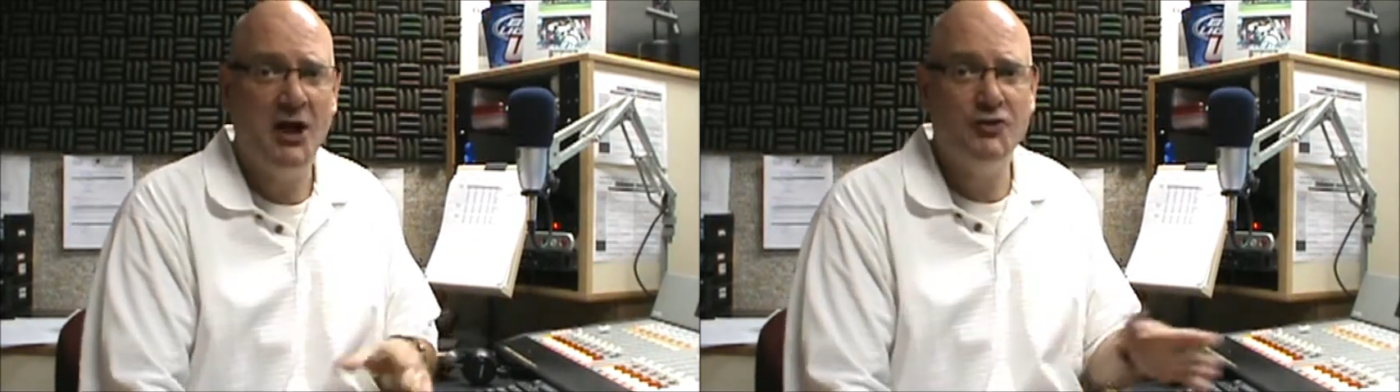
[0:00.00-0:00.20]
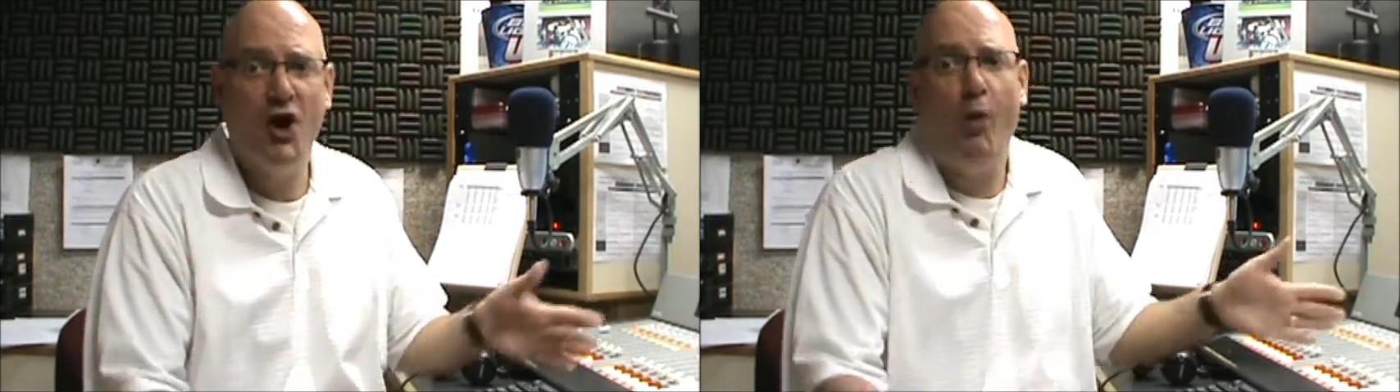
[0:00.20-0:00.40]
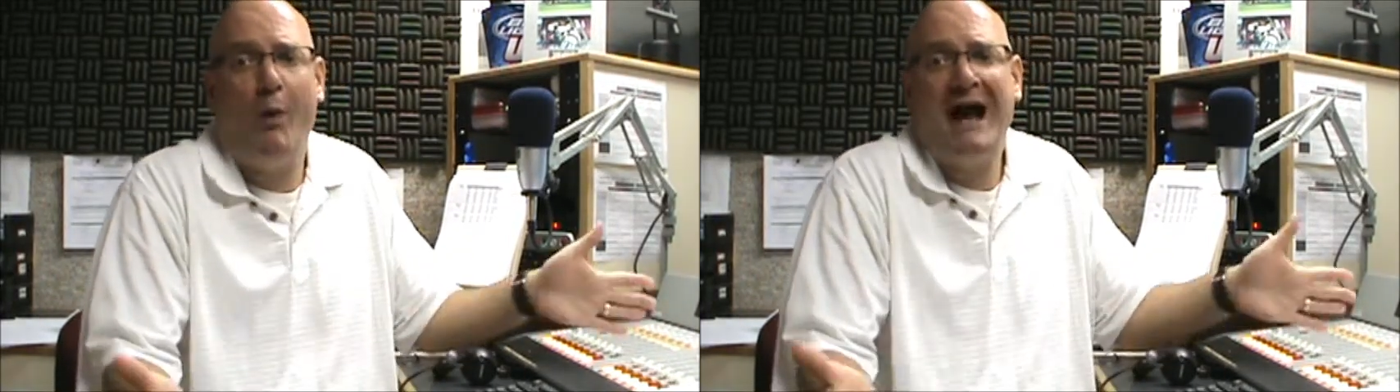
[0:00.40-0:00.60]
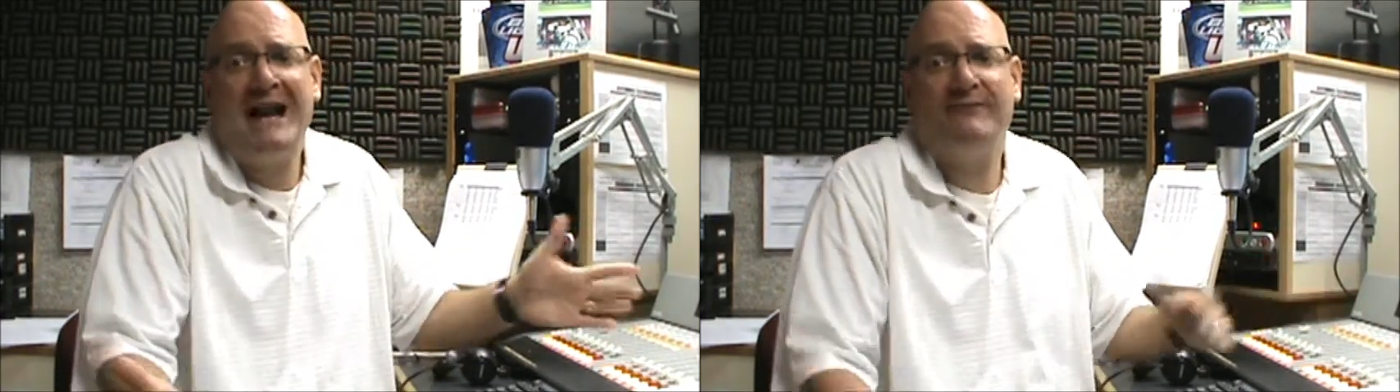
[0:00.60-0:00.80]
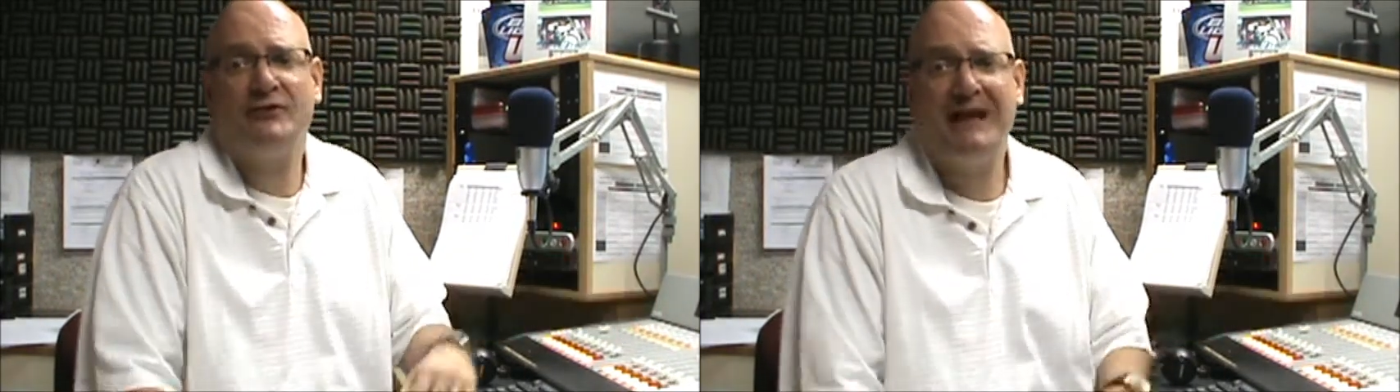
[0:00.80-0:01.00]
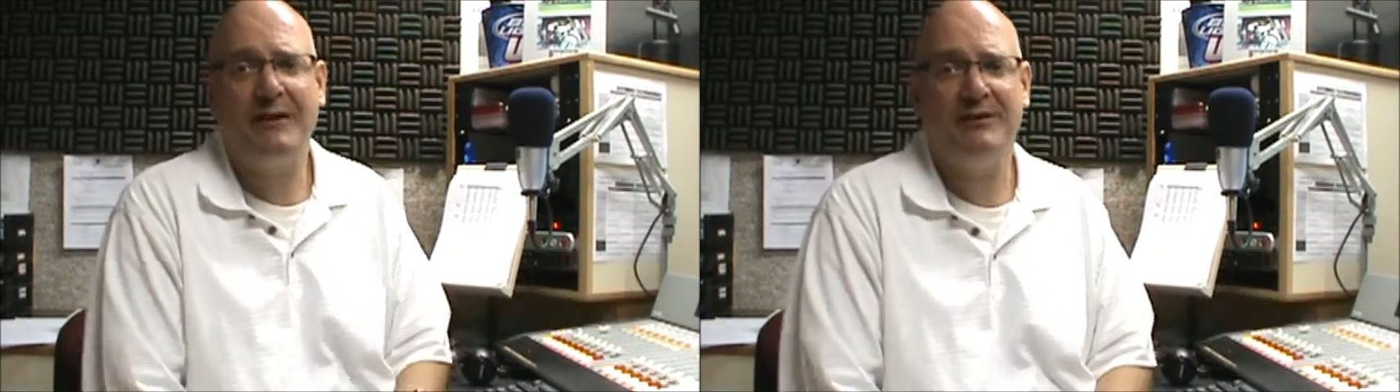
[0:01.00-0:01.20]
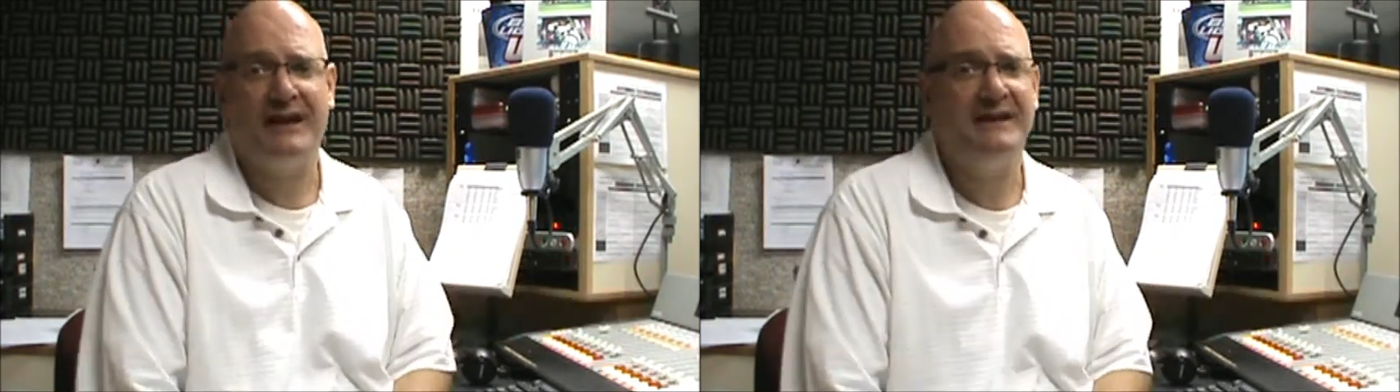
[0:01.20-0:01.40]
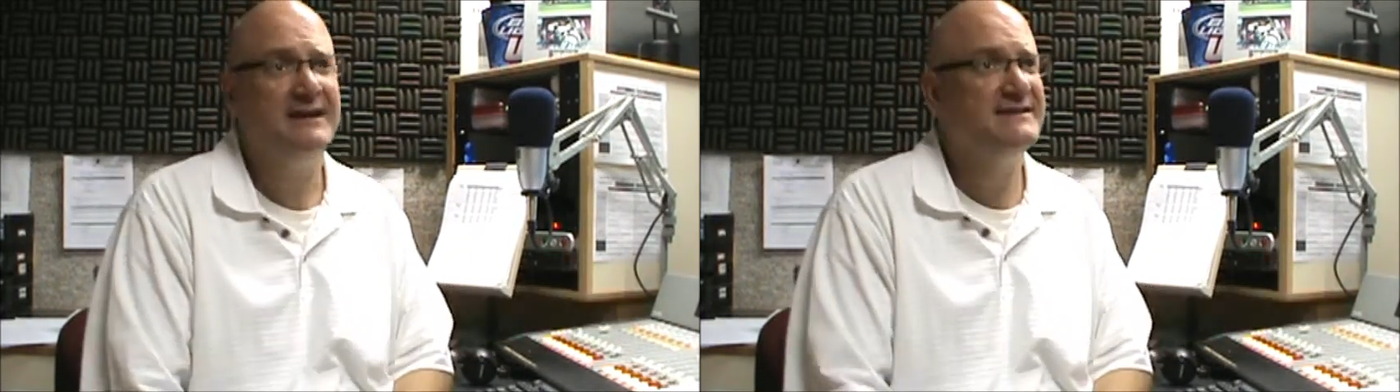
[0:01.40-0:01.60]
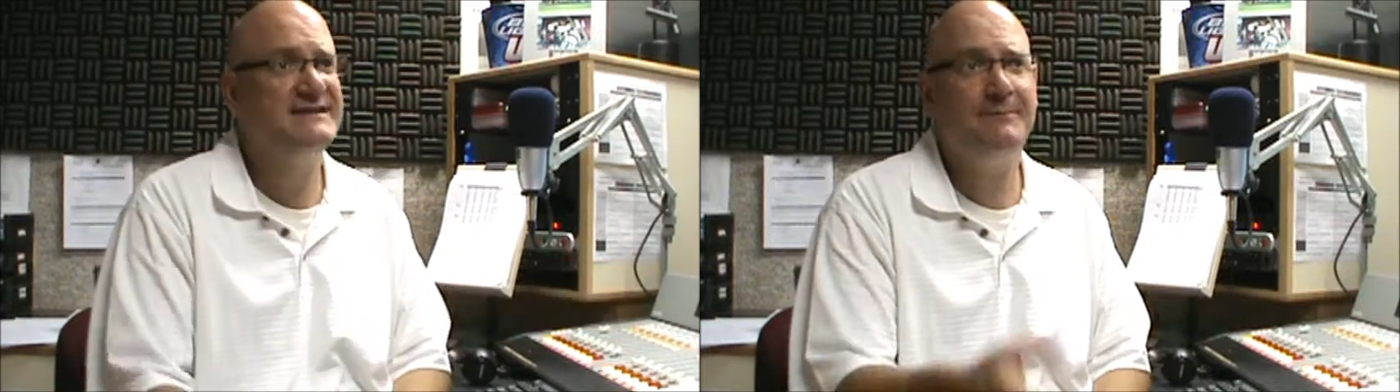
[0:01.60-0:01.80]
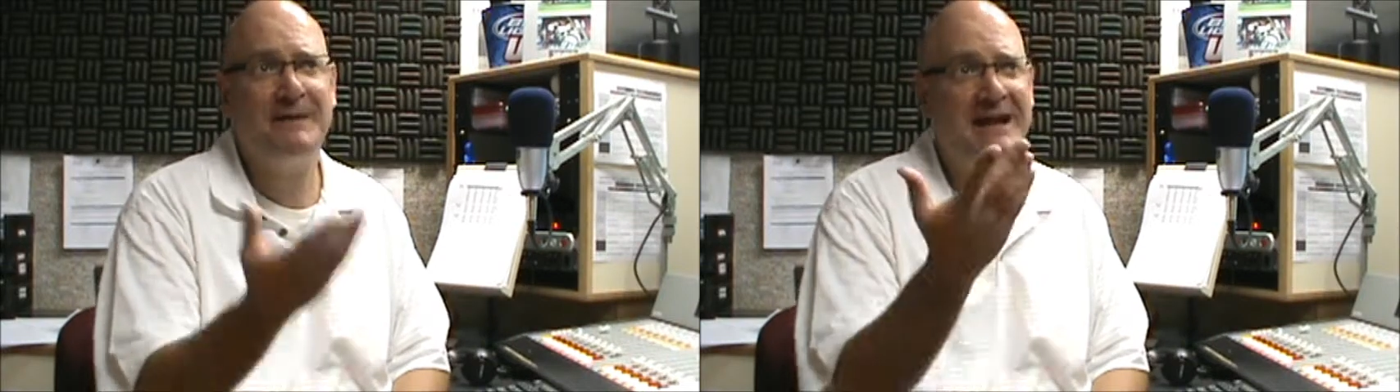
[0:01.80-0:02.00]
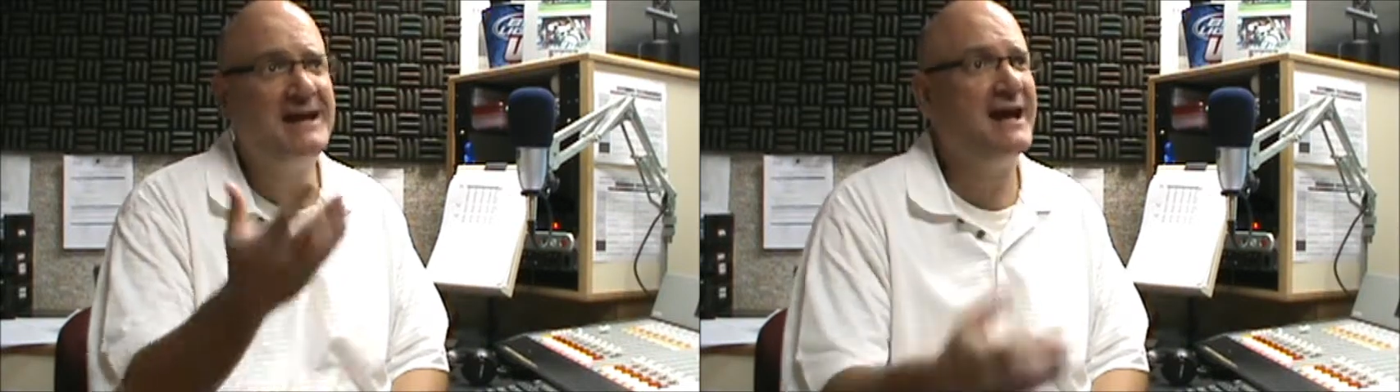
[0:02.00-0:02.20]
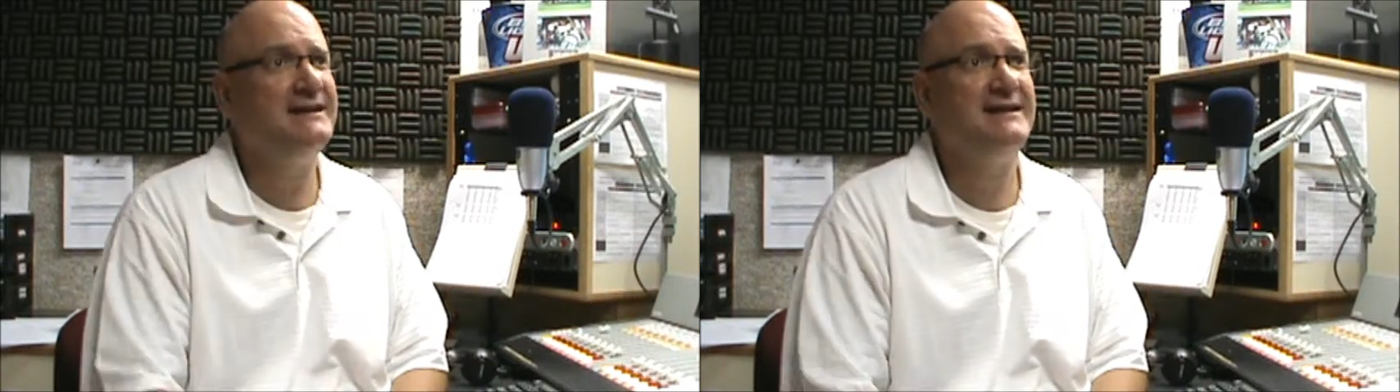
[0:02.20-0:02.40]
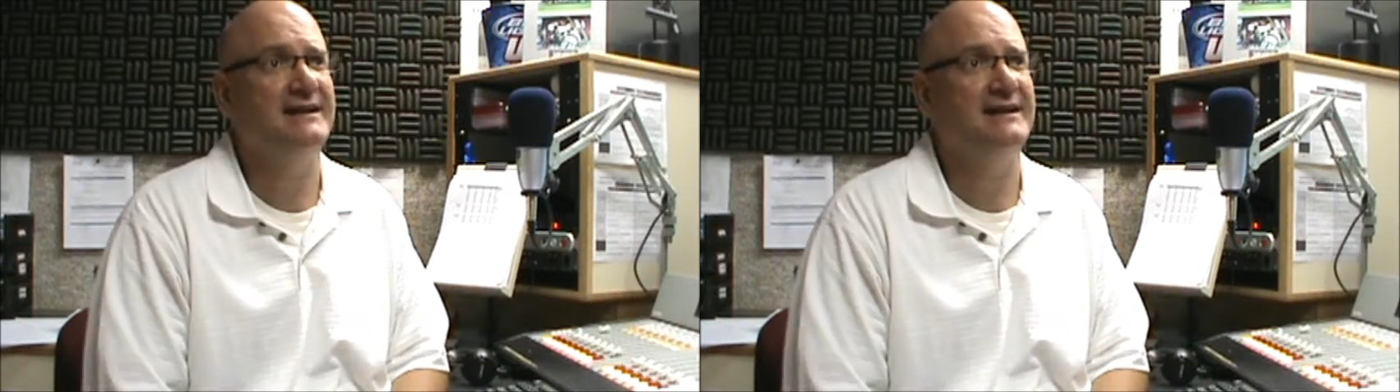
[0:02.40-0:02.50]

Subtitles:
No white after Labor Day. Zip, any idea?